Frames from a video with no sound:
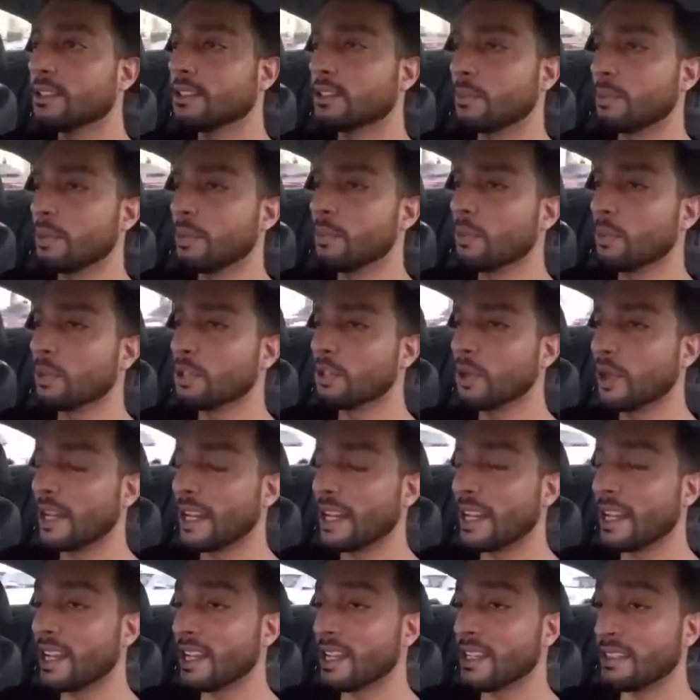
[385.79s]
So people are
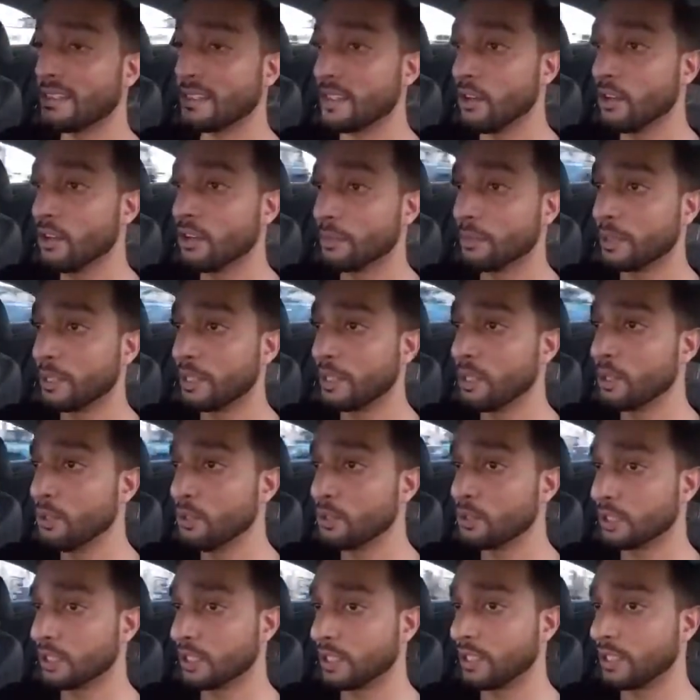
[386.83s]
trading Ethereum
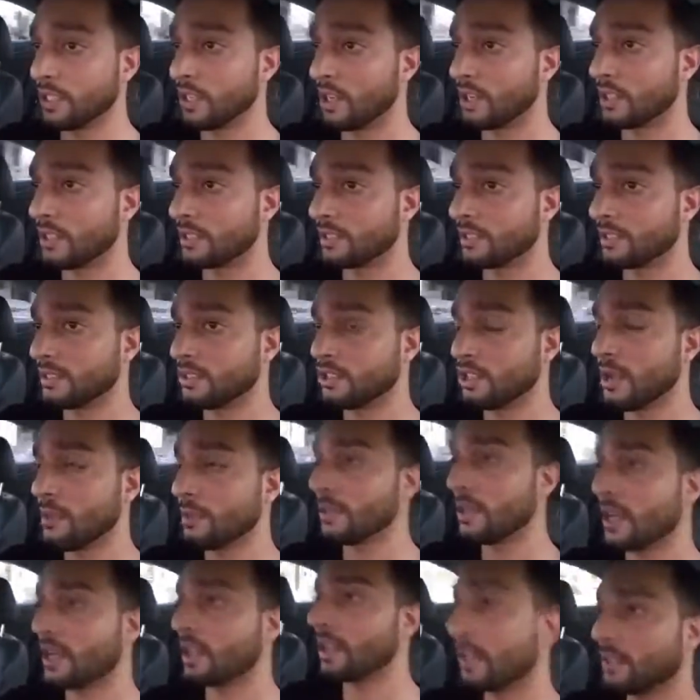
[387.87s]
hugely on
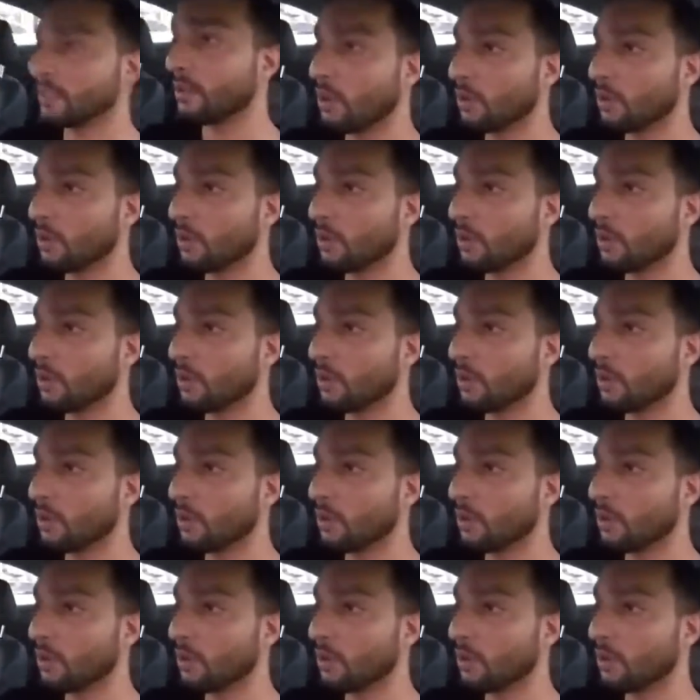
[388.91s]
Gemini,